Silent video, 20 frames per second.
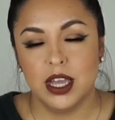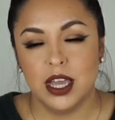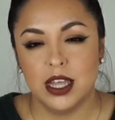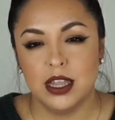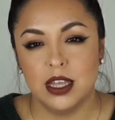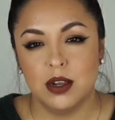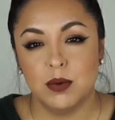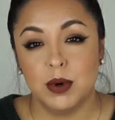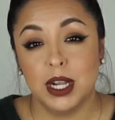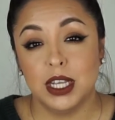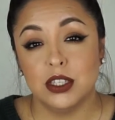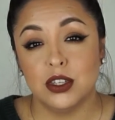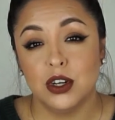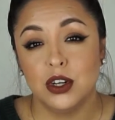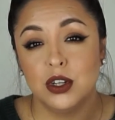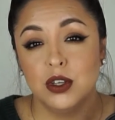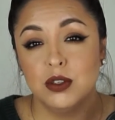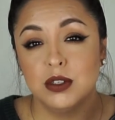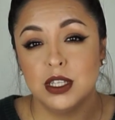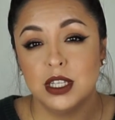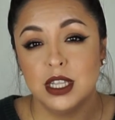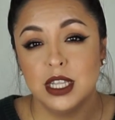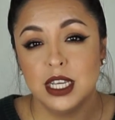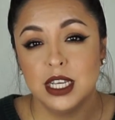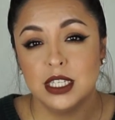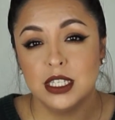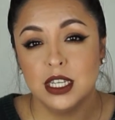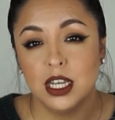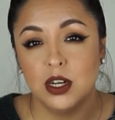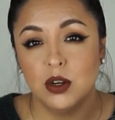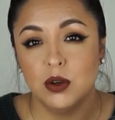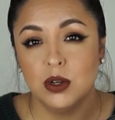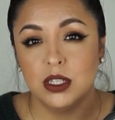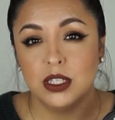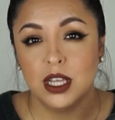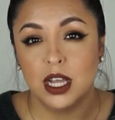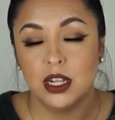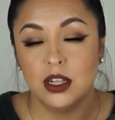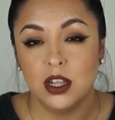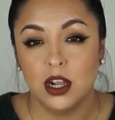and then when I started using this, I noticed
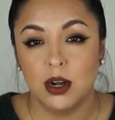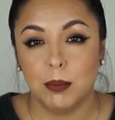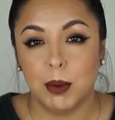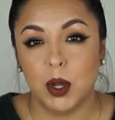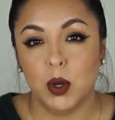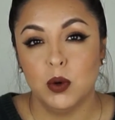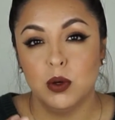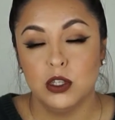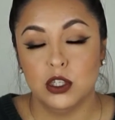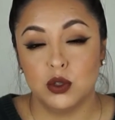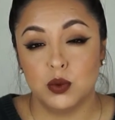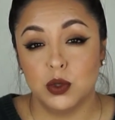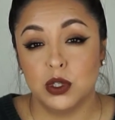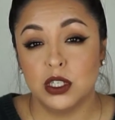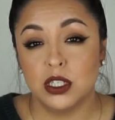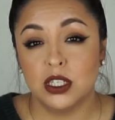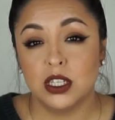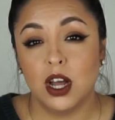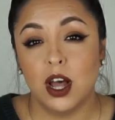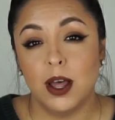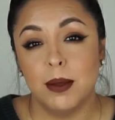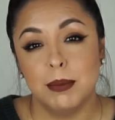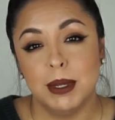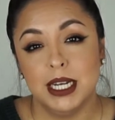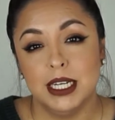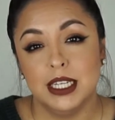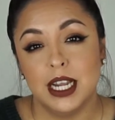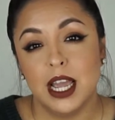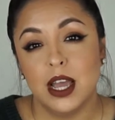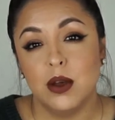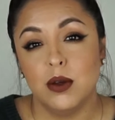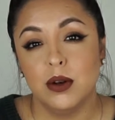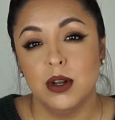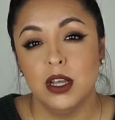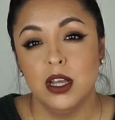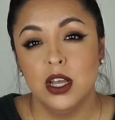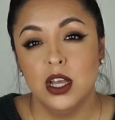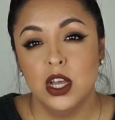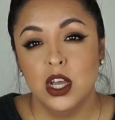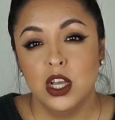that a lot of my oils were just calming down.